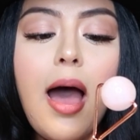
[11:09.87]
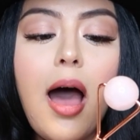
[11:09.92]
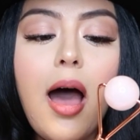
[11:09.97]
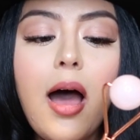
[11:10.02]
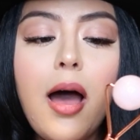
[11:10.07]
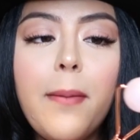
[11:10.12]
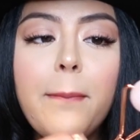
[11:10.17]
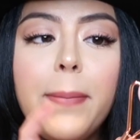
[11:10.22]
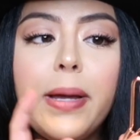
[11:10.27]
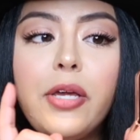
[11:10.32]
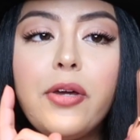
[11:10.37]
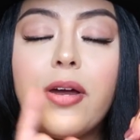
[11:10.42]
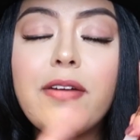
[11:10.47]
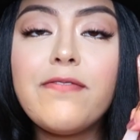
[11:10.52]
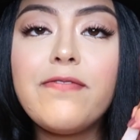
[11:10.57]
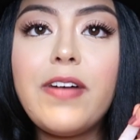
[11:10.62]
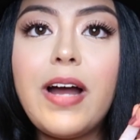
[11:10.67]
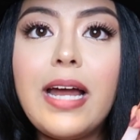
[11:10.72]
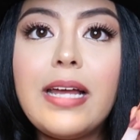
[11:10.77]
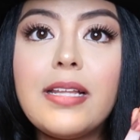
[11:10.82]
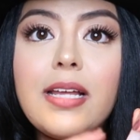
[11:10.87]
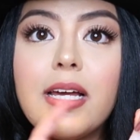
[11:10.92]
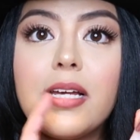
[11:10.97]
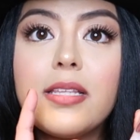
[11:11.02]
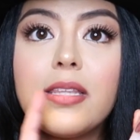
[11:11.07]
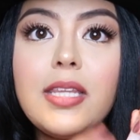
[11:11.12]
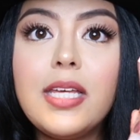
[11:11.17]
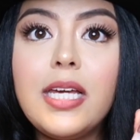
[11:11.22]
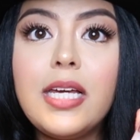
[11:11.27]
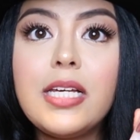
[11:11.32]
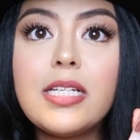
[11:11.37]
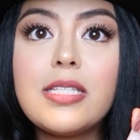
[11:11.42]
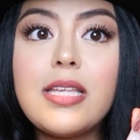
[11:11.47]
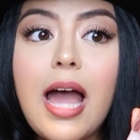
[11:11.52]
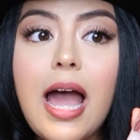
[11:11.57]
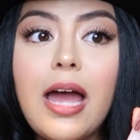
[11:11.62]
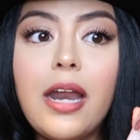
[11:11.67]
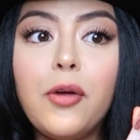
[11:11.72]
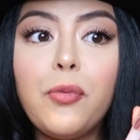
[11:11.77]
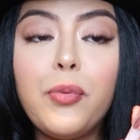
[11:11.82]
But you can find these
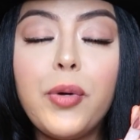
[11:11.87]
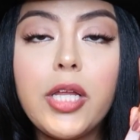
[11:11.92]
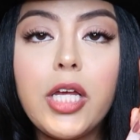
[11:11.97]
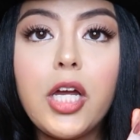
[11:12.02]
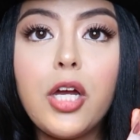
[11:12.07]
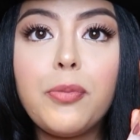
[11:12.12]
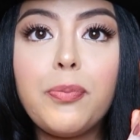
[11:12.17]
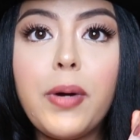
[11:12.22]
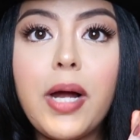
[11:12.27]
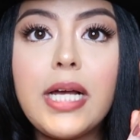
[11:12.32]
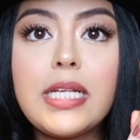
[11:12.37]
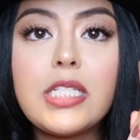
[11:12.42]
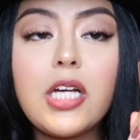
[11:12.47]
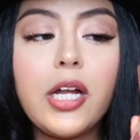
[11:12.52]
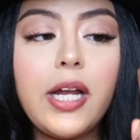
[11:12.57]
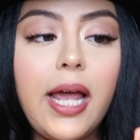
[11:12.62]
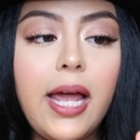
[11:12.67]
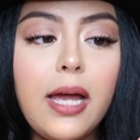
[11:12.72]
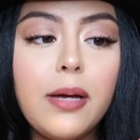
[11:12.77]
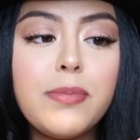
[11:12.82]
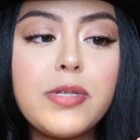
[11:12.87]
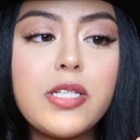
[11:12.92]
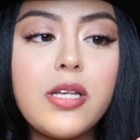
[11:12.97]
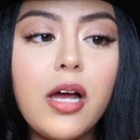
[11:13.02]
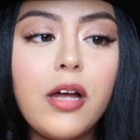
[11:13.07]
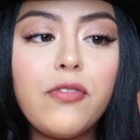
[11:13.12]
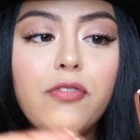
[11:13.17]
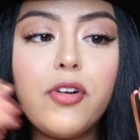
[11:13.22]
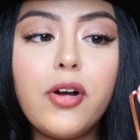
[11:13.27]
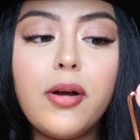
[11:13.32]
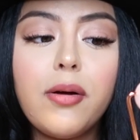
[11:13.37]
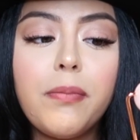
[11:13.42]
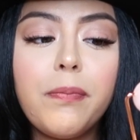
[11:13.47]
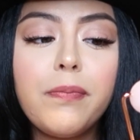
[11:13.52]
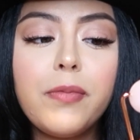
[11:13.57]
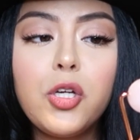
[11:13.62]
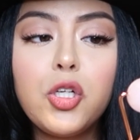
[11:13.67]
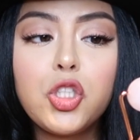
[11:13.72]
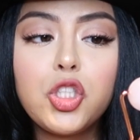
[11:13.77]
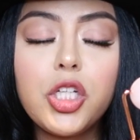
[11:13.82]
at a really good price on Amazon for
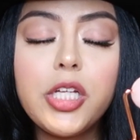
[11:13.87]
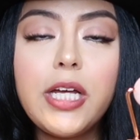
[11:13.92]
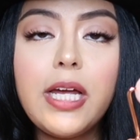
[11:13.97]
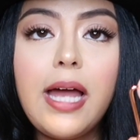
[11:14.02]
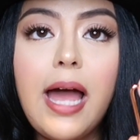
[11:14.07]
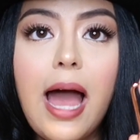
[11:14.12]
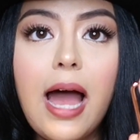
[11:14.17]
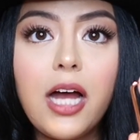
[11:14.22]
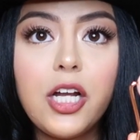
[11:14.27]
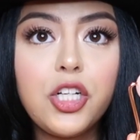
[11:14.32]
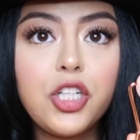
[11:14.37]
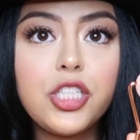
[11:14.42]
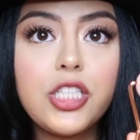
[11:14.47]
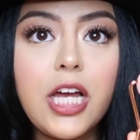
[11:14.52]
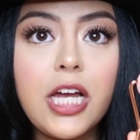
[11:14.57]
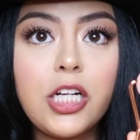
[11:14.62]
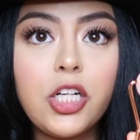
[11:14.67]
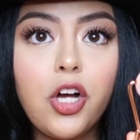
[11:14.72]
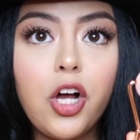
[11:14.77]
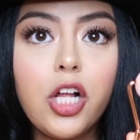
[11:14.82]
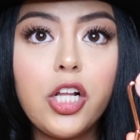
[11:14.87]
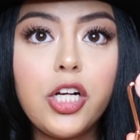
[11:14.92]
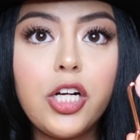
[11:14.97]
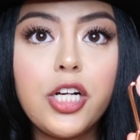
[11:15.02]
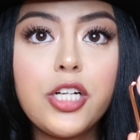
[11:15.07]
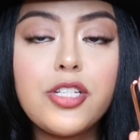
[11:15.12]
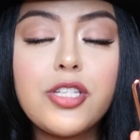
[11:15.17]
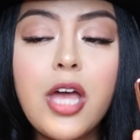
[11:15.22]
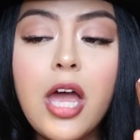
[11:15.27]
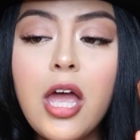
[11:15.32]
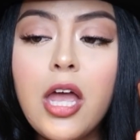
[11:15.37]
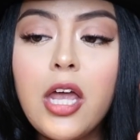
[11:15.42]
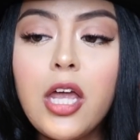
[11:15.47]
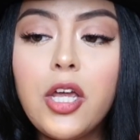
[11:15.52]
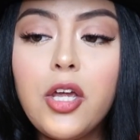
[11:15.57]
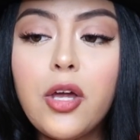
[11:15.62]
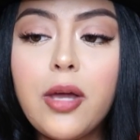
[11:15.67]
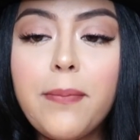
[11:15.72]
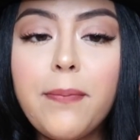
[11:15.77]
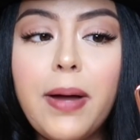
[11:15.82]
usually under $10.
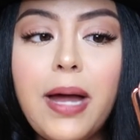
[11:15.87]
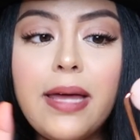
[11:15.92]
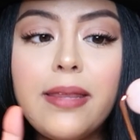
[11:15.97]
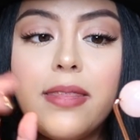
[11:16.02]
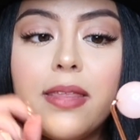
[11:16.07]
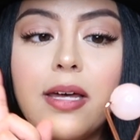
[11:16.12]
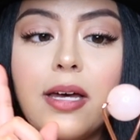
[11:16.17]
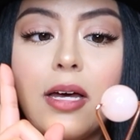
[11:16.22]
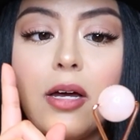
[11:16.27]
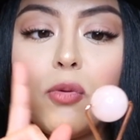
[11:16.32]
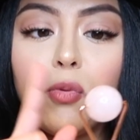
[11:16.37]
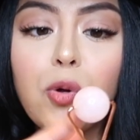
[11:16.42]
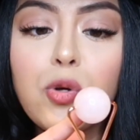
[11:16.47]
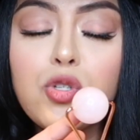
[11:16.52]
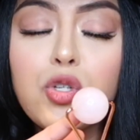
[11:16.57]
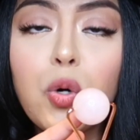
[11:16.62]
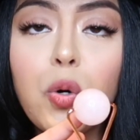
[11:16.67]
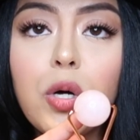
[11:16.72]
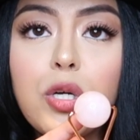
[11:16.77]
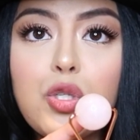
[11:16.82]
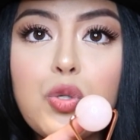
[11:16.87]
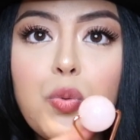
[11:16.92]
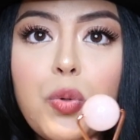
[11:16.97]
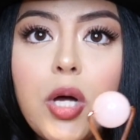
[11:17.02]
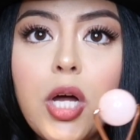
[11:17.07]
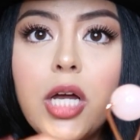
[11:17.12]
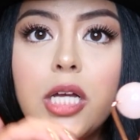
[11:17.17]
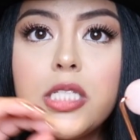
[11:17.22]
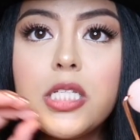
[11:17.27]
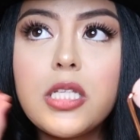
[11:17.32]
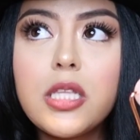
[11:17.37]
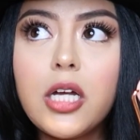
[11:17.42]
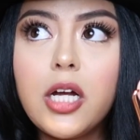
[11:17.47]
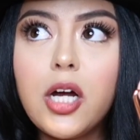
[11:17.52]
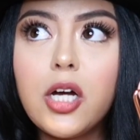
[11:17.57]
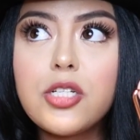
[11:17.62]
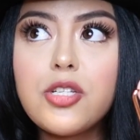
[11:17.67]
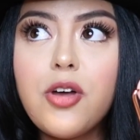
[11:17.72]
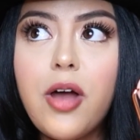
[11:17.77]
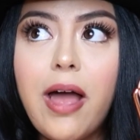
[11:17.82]
You can buy the rose quartz ones. They
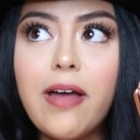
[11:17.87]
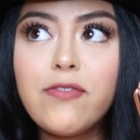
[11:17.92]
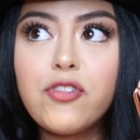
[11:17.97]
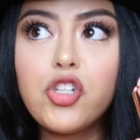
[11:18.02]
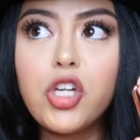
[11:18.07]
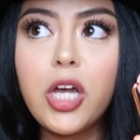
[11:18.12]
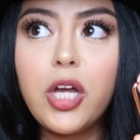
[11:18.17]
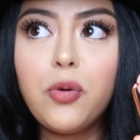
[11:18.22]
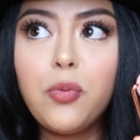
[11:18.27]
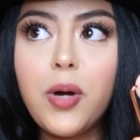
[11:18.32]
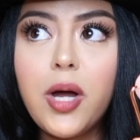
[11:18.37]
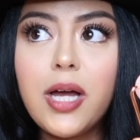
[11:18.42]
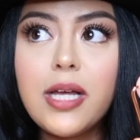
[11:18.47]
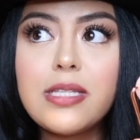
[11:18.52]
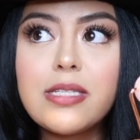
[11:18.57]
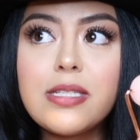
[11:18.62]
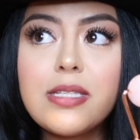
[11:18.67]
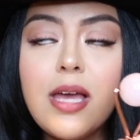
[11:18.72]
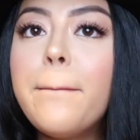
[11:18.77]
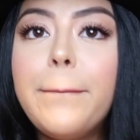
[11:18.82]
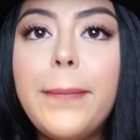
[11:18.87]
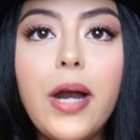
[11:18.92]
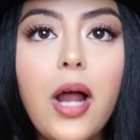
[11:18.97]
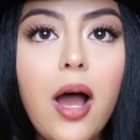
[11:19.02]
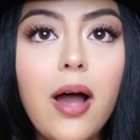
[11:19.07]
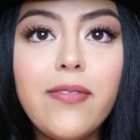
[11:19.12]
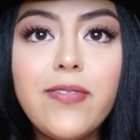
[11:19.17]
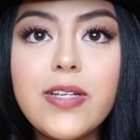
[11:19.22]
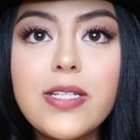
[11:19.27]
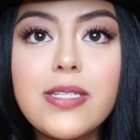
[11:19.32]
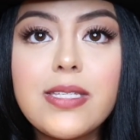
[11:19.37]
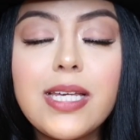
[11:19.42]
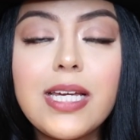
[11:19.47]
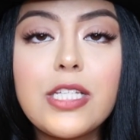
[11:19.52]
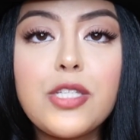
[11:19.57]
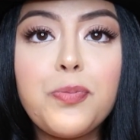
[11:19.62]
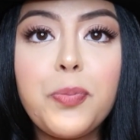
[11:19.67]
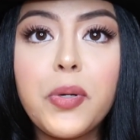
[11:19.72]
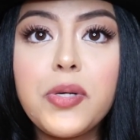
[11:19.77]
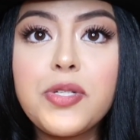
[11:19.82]
also have jade ones, but obviously
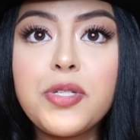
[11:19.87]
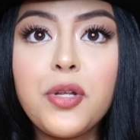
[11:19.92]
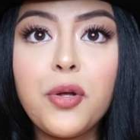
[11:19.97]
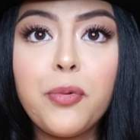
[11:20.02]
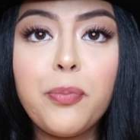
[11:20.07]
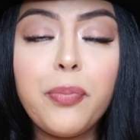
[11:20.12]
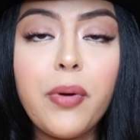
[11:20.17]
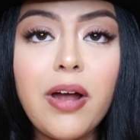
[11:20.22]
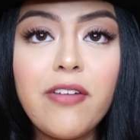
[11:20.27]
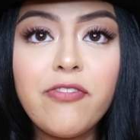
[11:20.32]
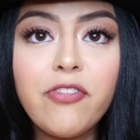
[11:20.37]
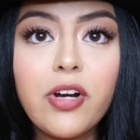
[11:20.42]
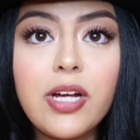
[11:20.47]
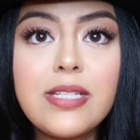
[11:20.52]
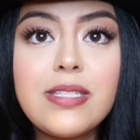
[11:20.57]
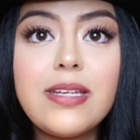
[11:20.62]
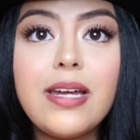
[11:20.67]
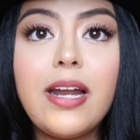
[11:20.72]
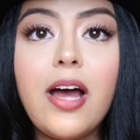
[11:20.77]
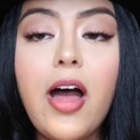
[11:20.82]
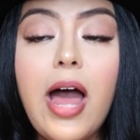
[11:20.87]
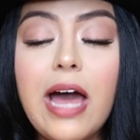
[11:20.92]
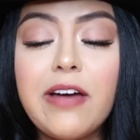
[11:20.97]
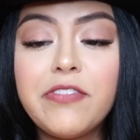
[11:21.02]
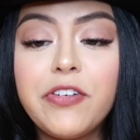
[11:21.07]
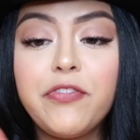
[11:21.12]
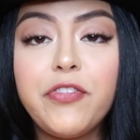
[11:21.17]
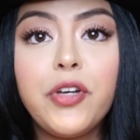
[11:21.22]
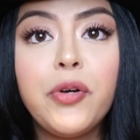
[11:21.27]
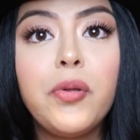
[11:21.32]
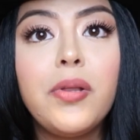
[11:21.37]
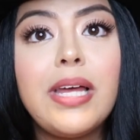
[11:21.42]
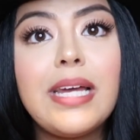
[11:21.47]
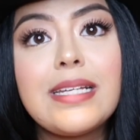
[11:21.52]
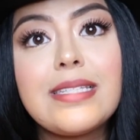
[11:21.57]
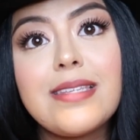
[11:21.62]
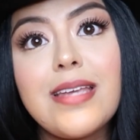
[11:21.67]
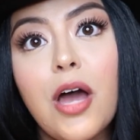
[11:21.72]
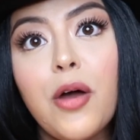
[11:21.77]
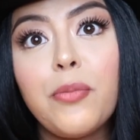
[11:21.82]
it's personal preference, and I'll have a few
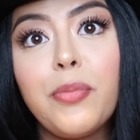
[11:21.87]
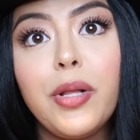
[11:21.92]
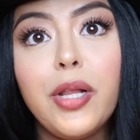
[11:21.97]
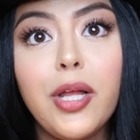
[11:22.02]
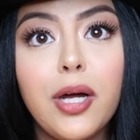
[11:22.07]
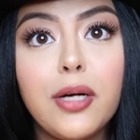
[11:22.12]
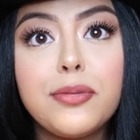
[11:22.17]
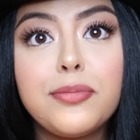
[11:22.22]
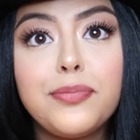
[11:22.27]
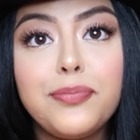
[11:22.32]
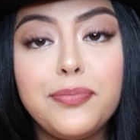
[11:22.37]
linked down below.